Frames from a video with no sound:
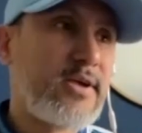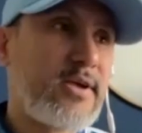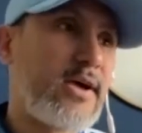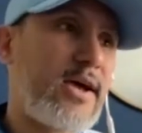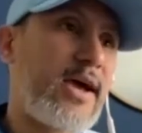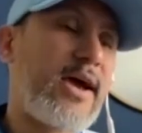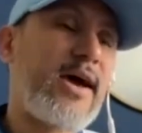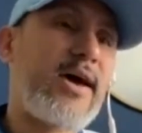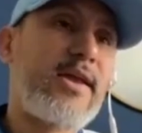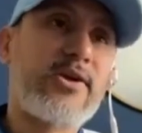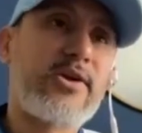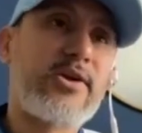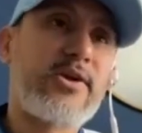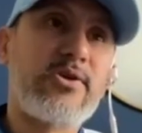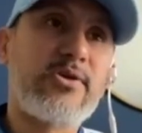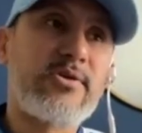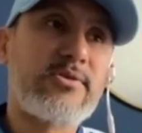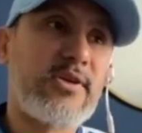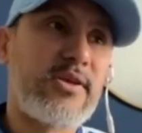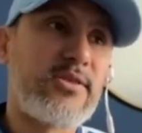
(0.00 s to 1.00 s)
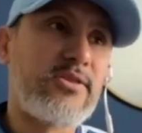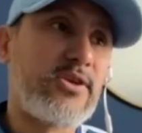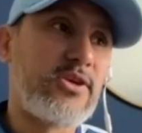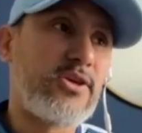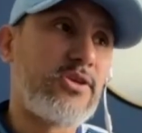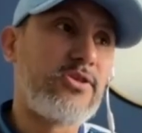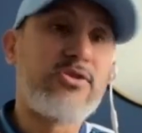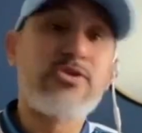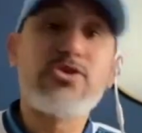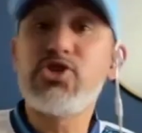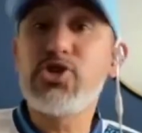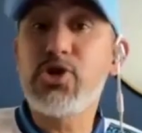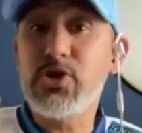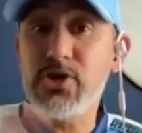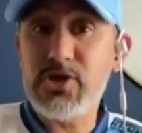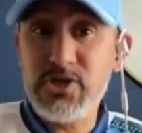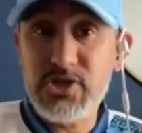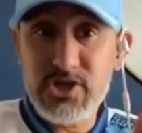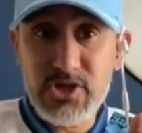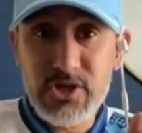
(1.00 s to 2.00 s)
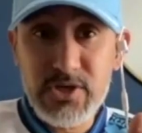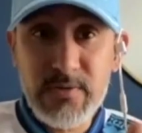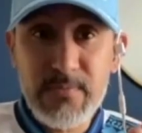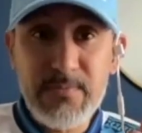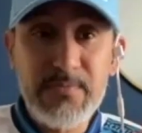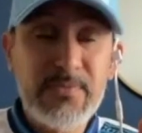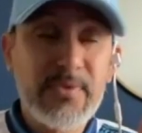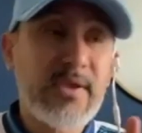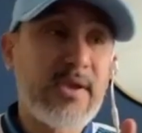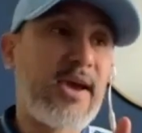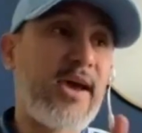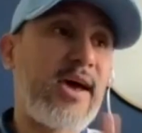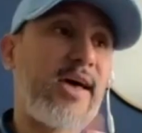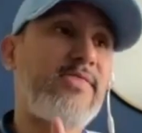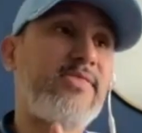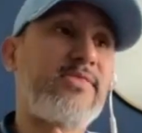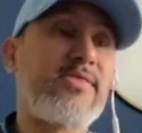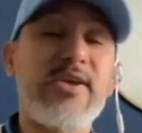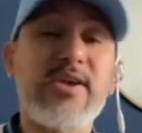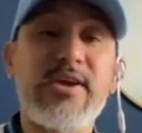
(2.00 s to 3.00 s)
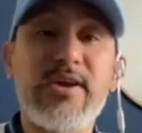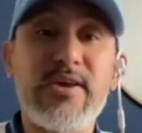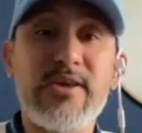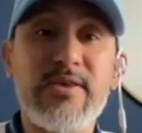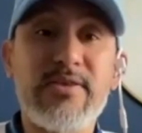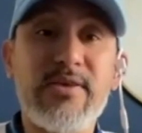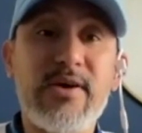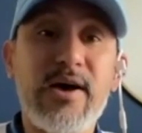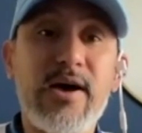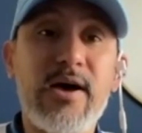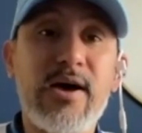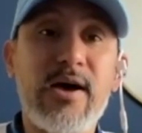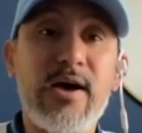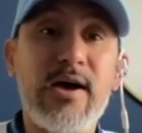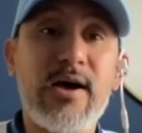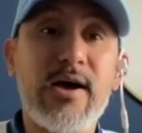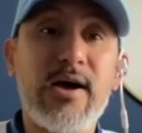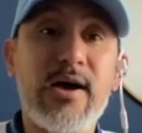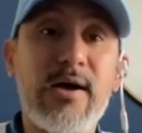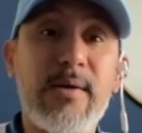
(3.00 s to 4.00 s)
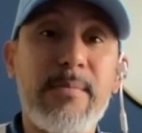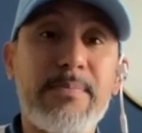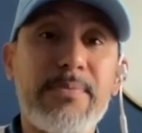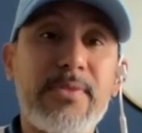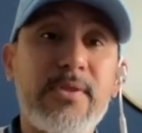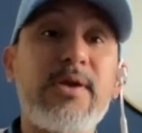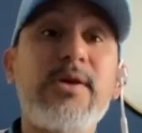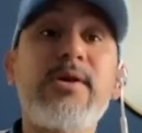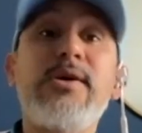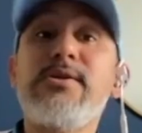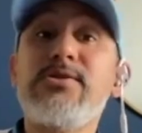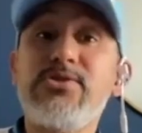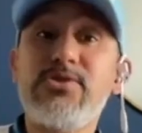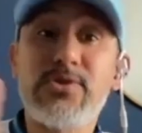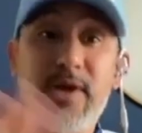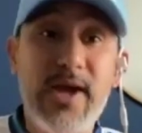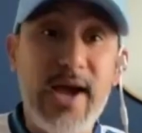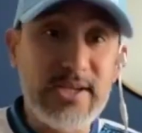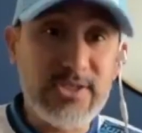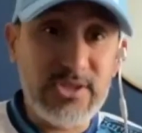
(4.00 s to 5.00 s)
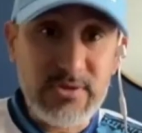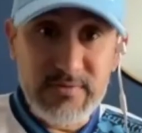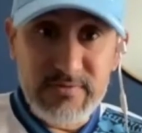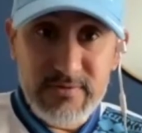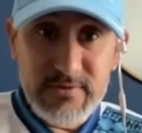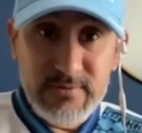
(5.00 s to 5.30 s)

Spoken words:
I had a girl that did Church and did Tucacho.